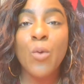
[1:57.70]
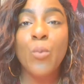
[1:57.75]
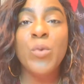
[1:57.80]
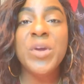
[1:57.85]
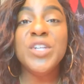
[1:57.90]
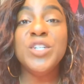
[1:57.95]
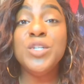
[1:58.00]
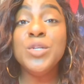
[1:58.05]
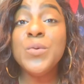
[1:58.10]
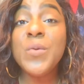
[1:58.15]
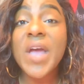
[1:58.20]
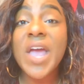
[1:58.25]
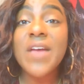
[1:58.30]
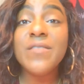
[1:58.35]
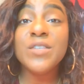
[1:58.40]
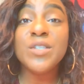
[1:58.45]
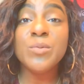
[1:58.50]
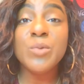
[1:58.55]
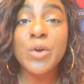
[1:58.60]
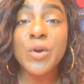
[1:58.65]
We do
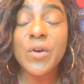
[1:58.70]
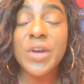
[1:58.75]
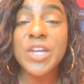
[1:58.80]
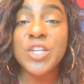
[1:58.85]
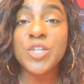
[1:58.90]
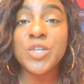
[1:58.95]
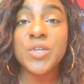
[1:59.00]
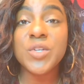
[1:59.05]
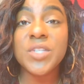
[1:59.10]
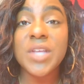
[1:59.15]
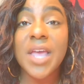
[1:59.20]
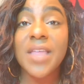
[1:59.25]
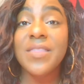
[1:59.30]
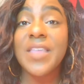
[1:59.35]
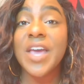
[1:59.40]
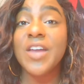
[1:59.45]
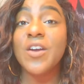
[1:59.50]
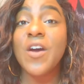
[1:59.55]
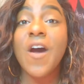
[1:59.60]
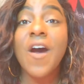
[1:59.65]
have some creatures
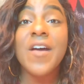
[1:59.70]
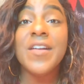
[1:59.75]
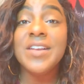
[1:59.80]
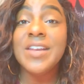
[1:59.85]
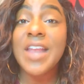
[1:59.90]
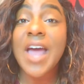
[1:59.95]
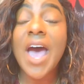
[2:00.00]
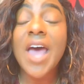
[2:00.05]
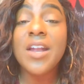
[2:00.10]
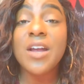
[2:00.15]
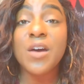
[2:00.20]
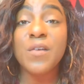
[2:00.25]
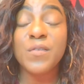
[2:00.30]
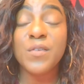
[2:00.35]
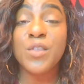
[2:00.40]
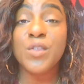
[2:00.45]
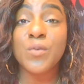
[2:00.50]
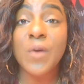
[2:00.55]
that are not of